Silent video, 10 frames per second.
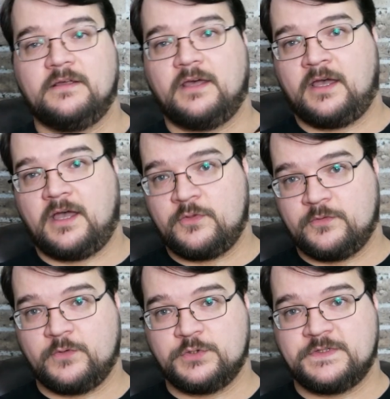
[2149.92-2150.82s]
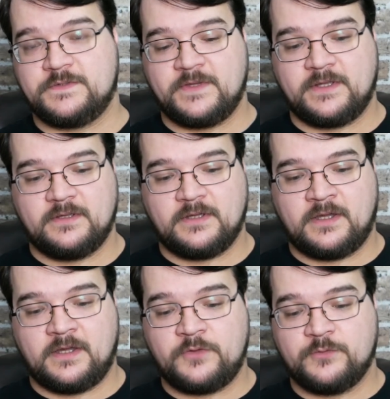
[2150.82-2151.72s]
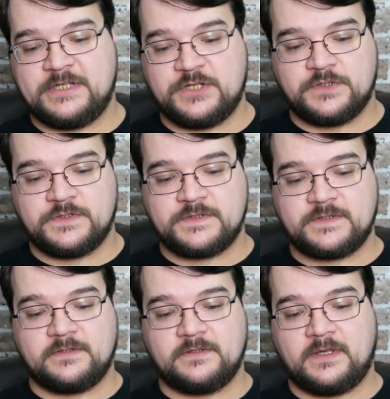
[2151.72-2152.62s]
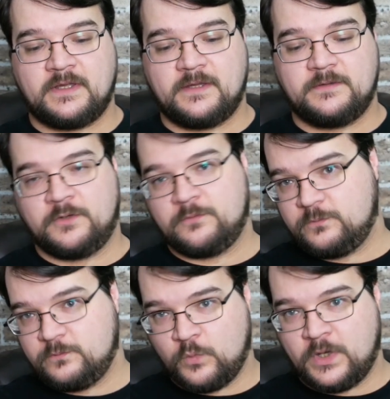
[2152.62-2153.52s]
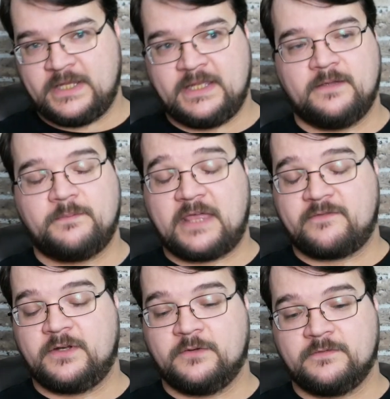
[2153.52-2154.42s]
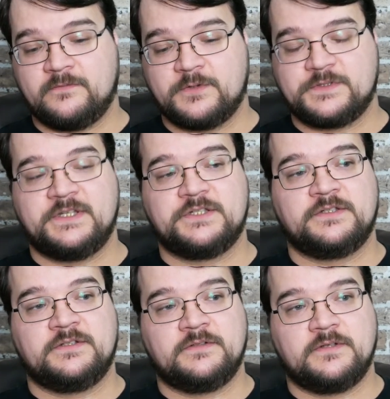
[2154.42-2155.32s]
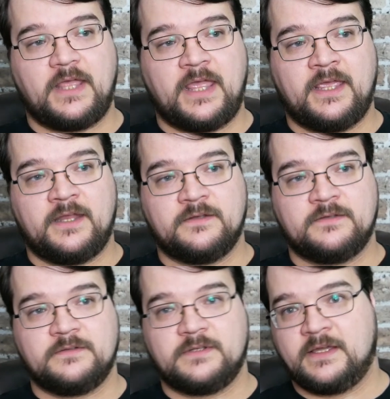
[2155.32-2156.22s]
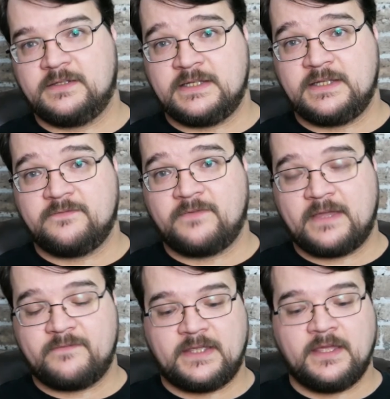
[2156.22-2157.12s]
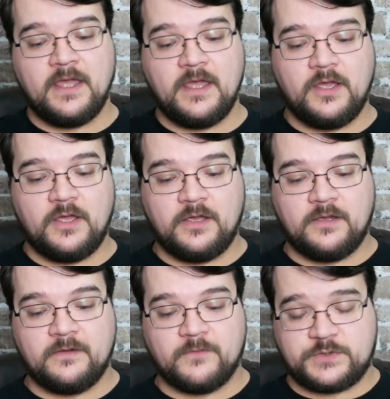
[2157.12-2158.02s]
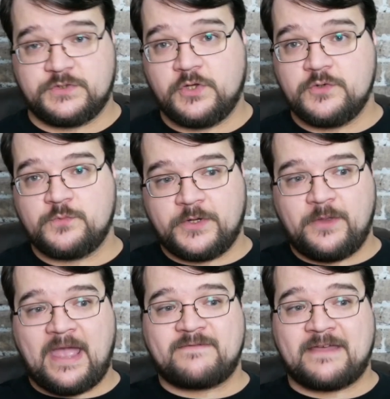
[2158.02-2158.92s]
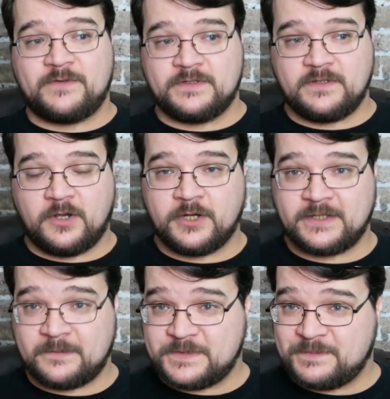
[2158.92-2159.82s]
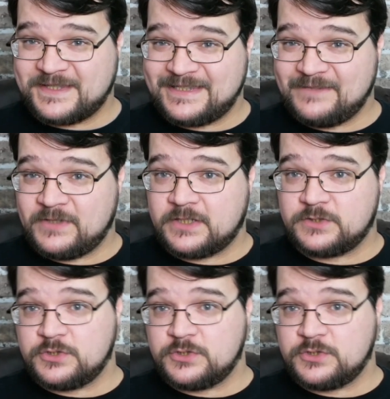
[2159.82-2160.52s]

other versions of the other editions, you know, 1E, Pathfinder First Edition and D&D 5E, versus those where you have to have an archetype specific